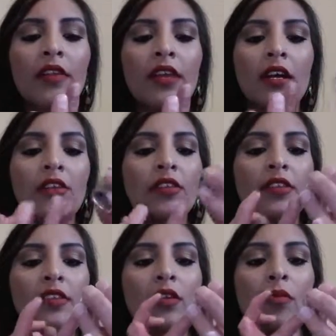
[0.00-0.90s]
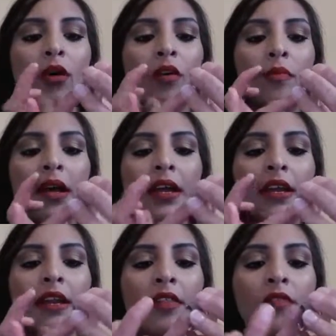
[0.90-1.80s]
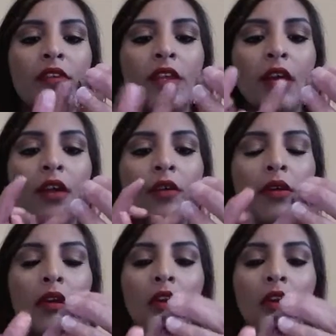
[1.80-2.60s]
I think I used this a while back in another video,